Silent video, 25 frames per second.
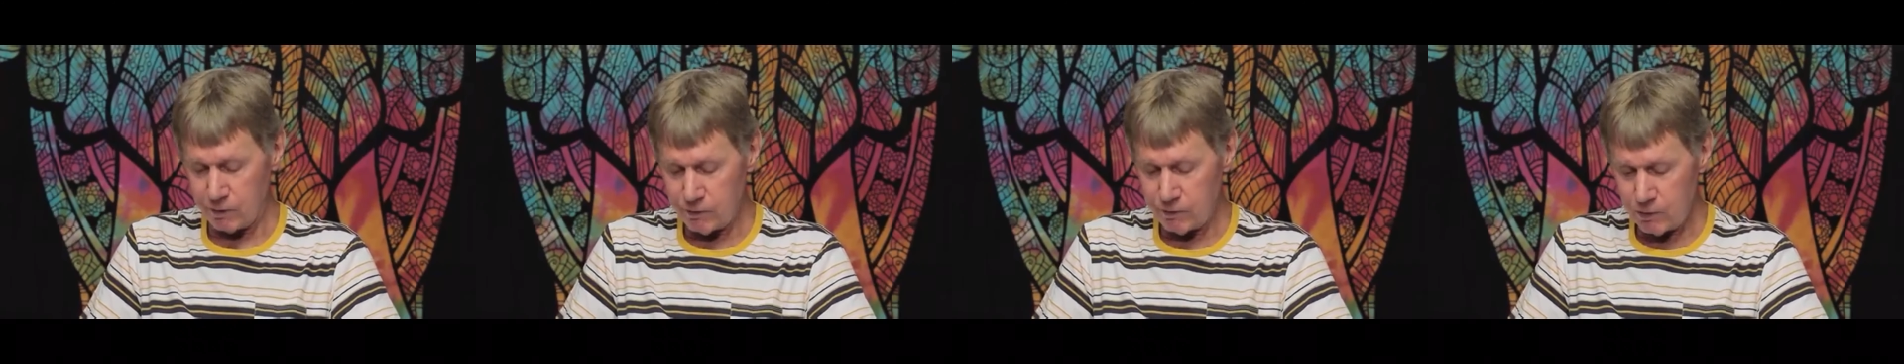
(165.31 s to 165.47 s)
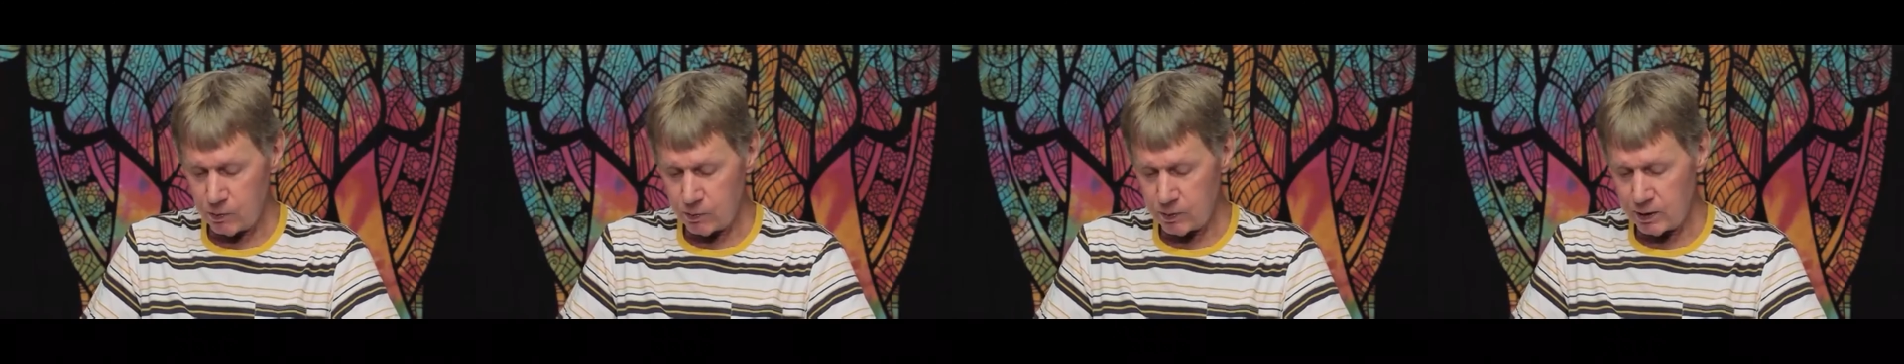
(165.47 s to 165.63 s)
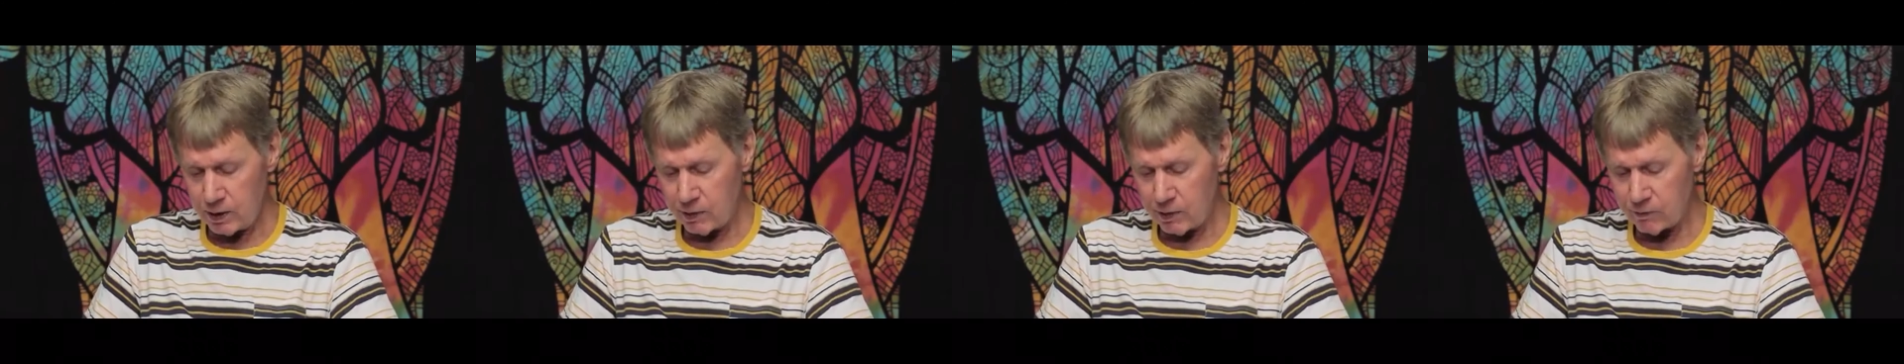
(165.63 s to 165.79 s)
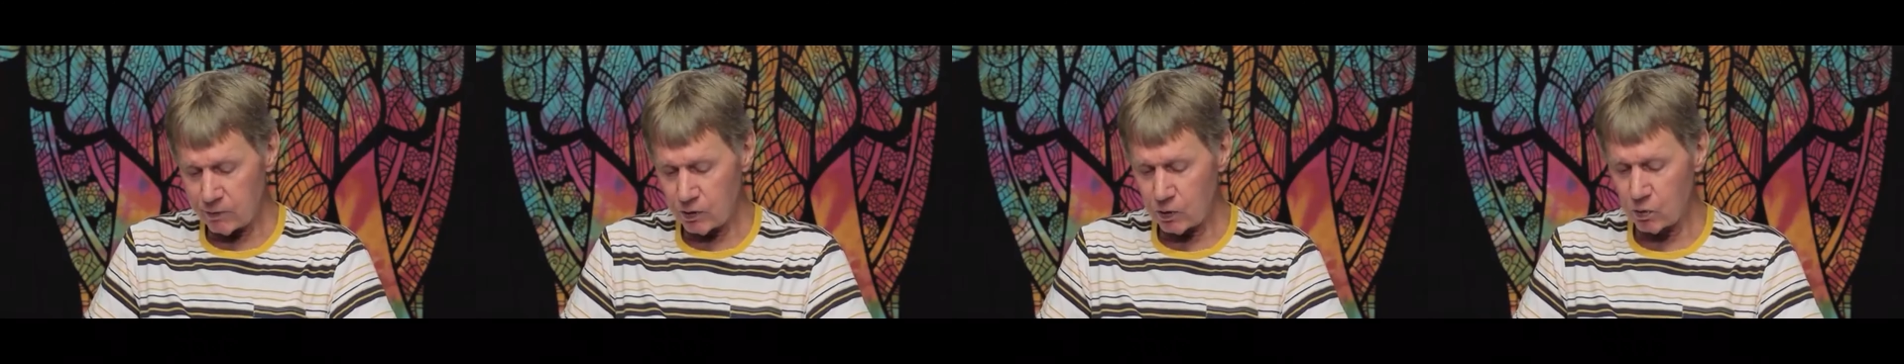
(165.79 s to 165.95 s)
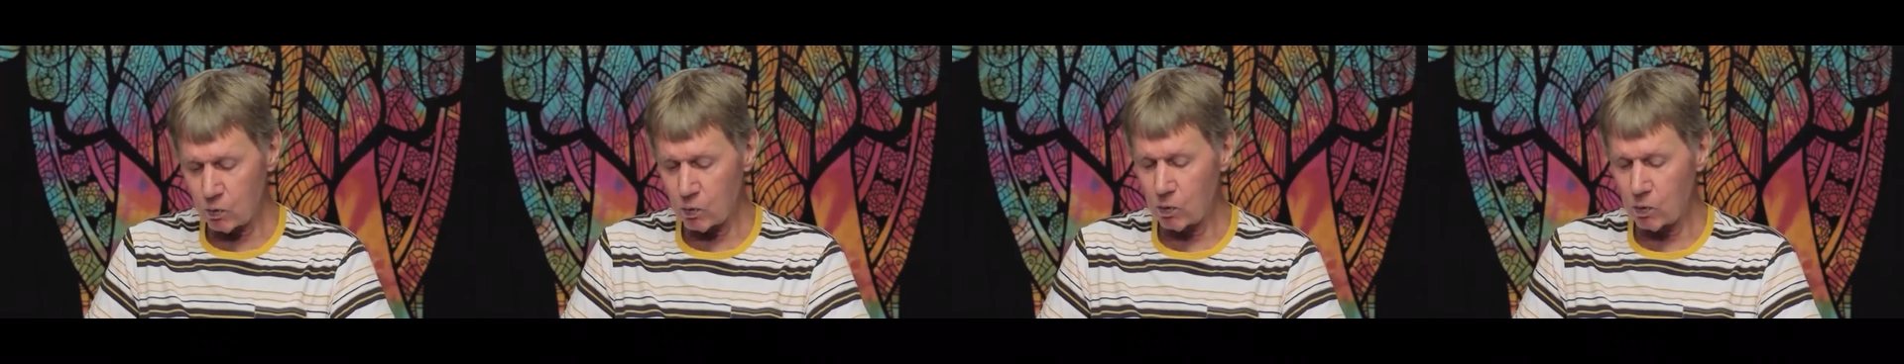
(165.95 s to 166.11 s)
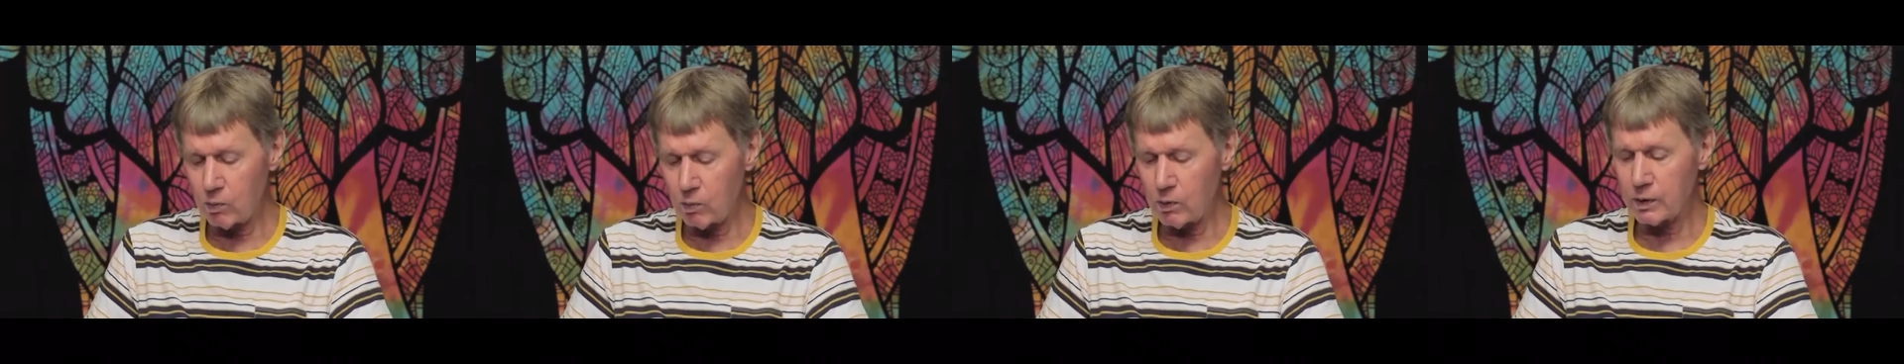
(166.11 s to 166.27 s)
if you would have
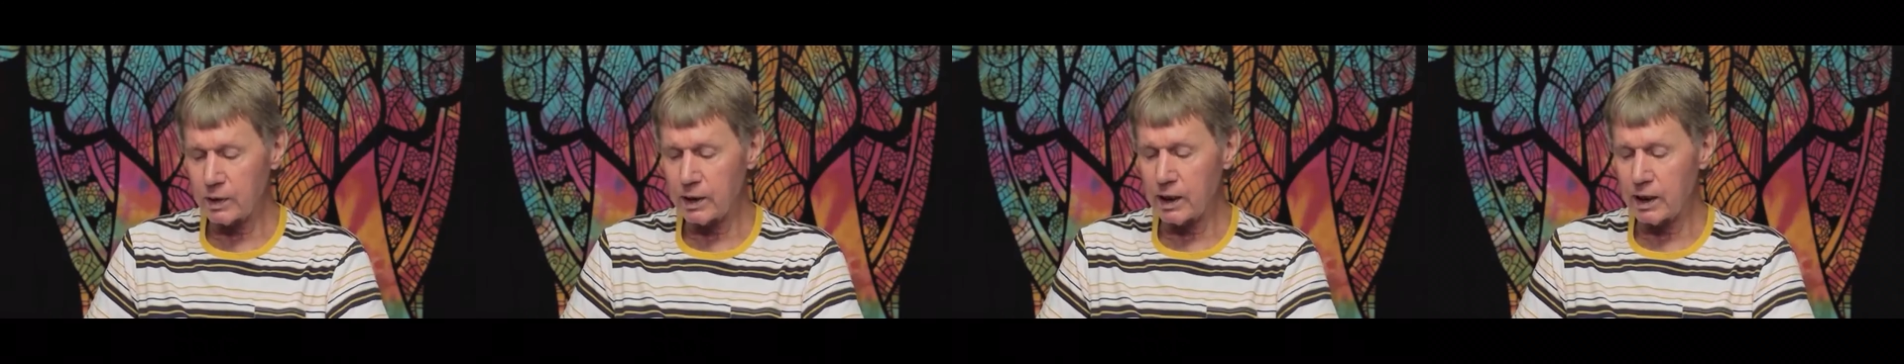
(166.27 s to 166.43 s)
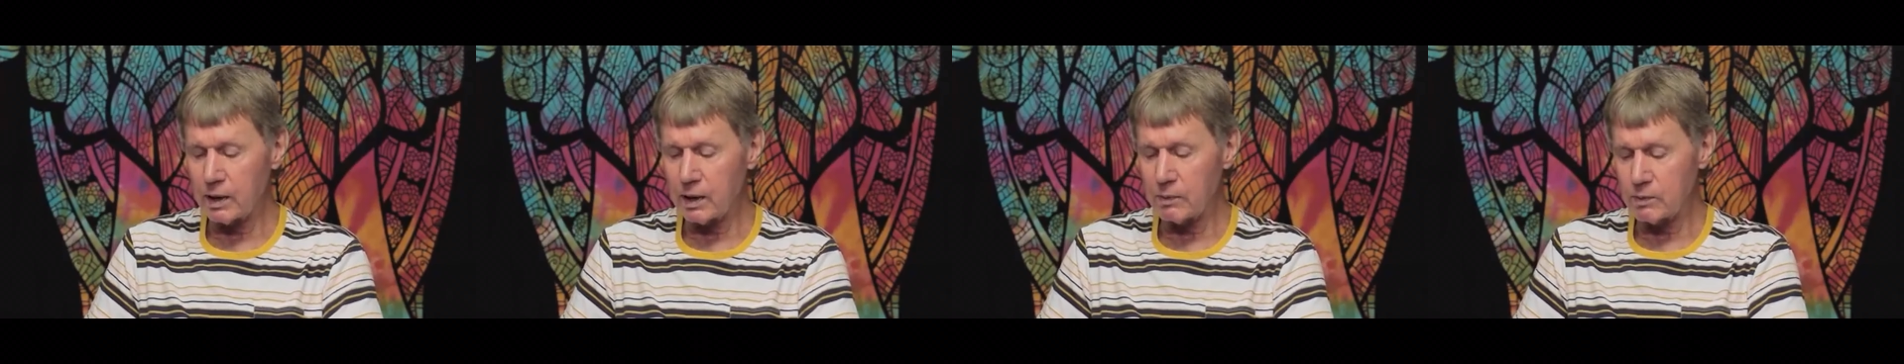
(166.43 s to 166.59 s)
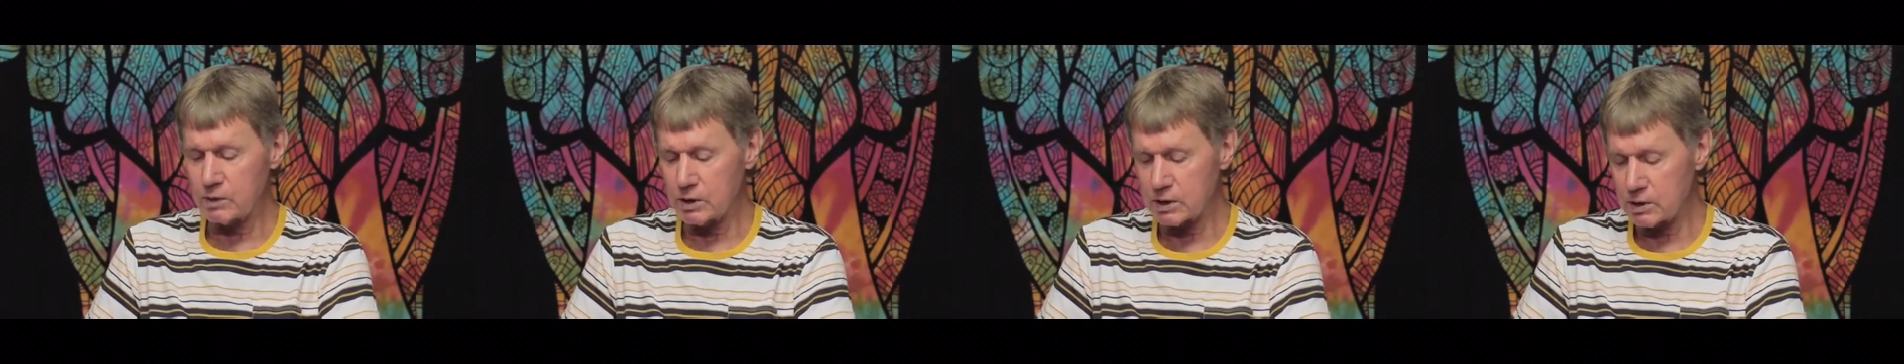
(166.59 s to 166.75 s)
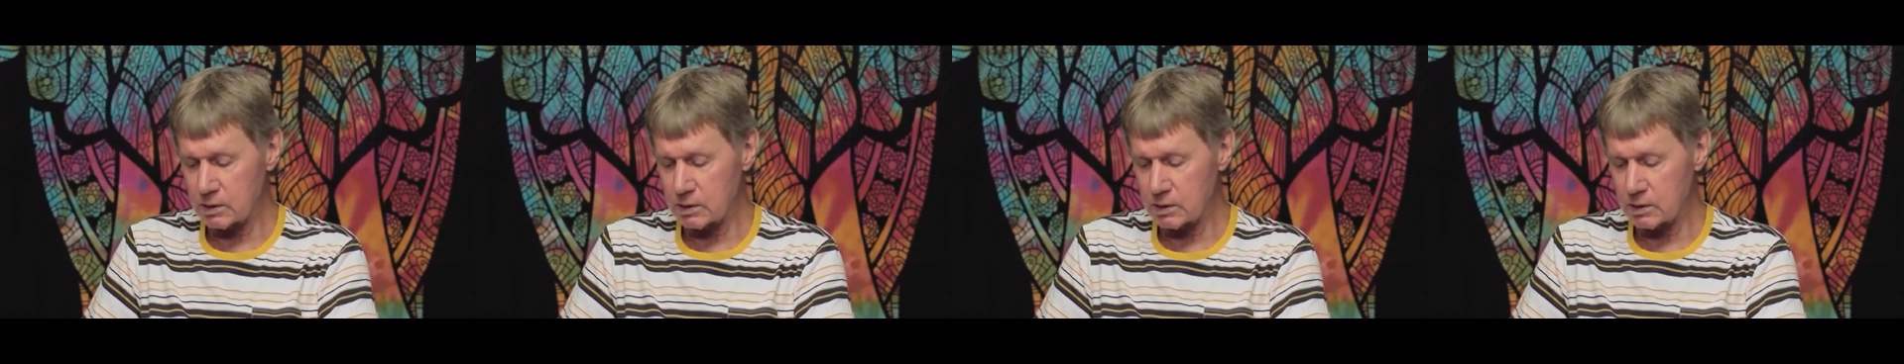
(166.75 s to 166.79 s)
a normal name,